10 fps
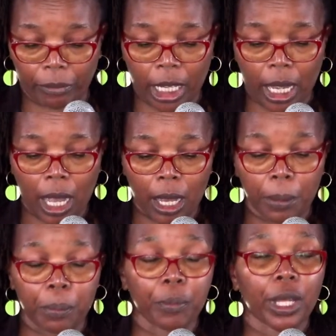
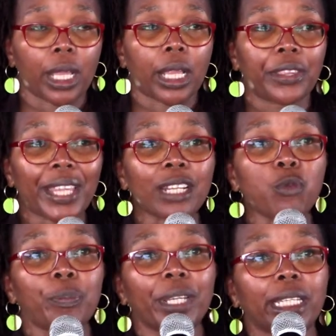um, then we
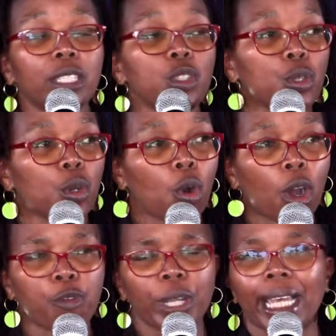begin to go off.
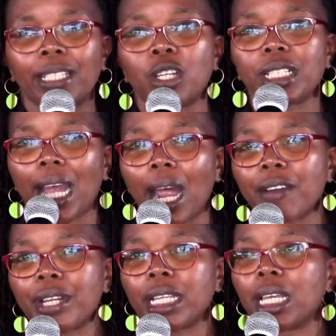We cannot
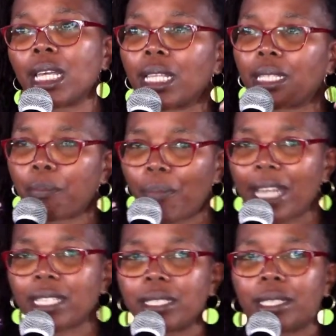carry the, bad,
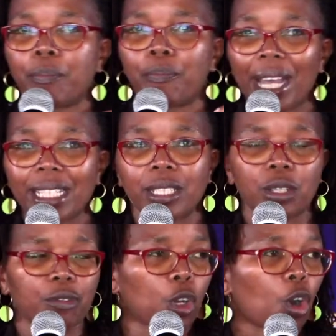the burden
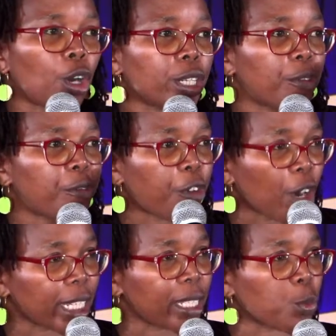of God for
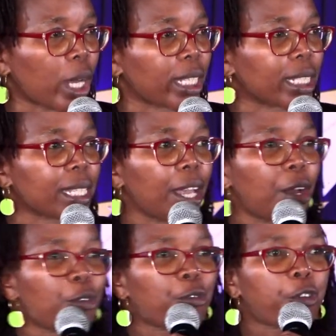His world,
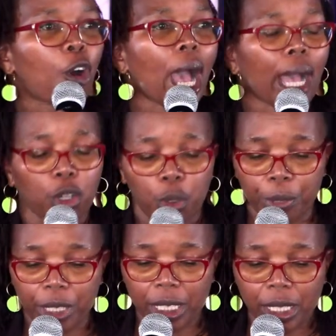for our
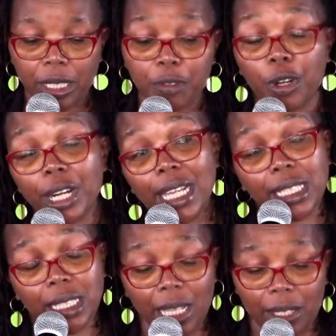communities, for
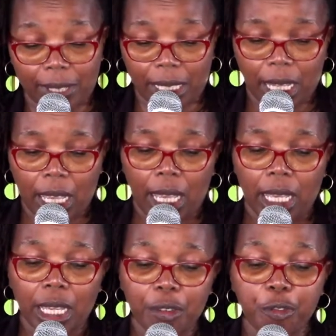ourselves,
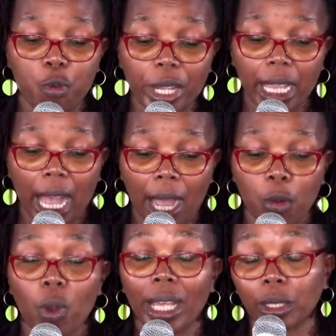if we are
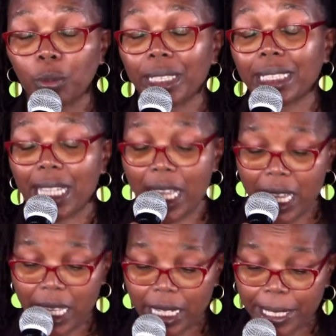wallowing
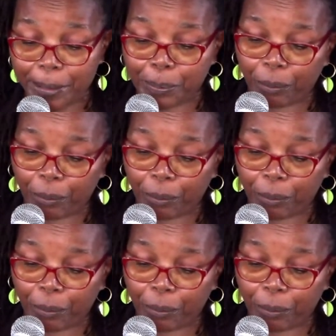in